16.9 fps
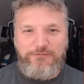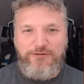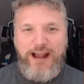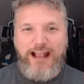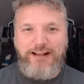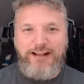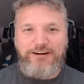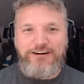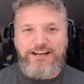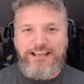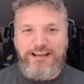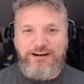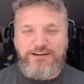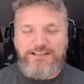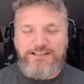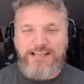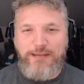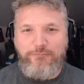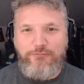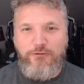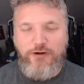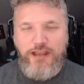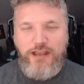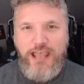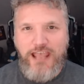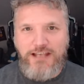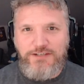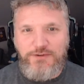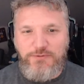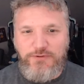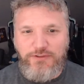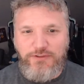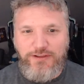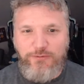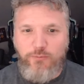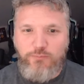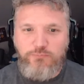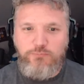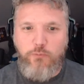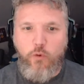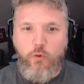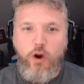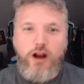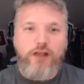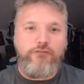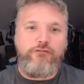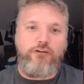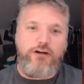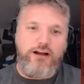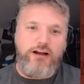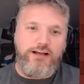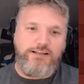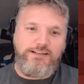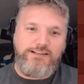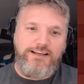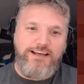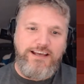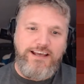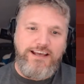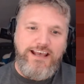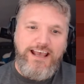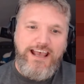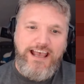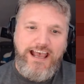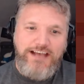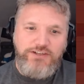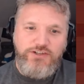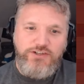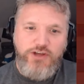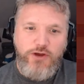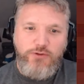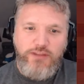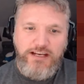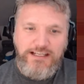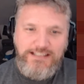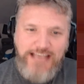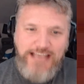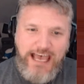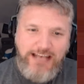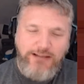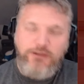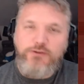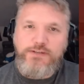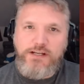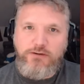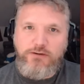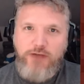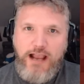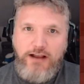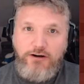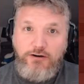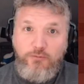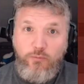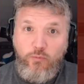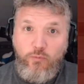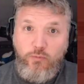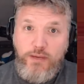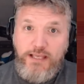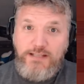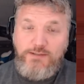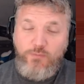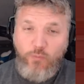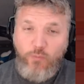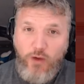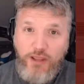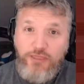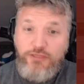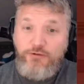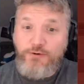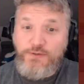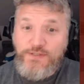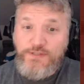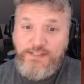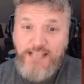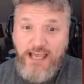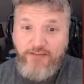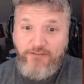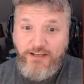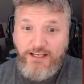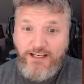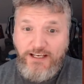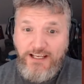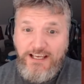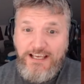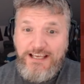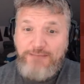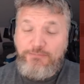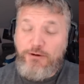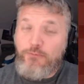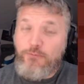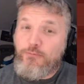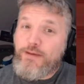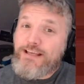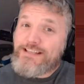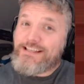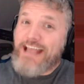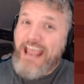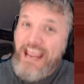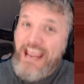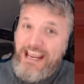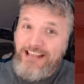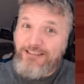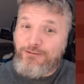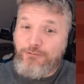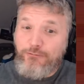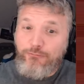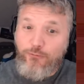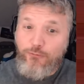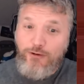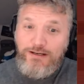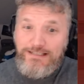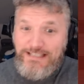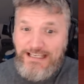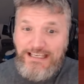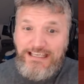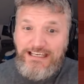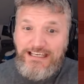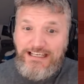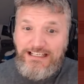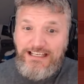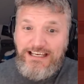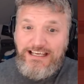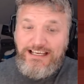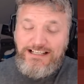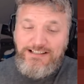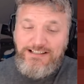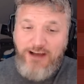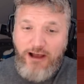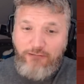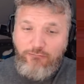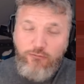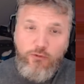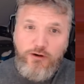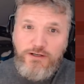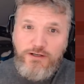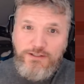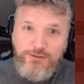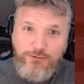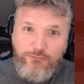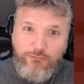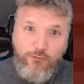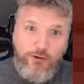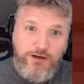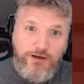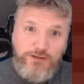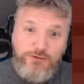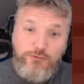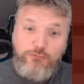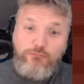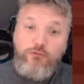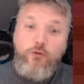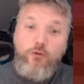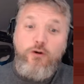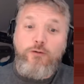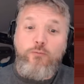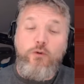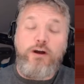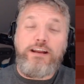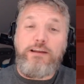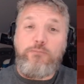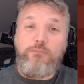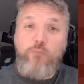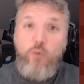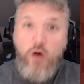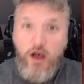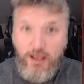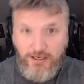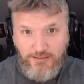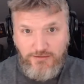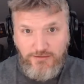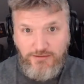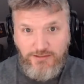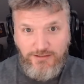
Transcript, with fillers: record here, Sam Fortier doing the work for us, has shown that he's had a losing record weeks 1 through 7. But weeks 8 through 14, he's gone 4-2, 4-2, 4-1-1.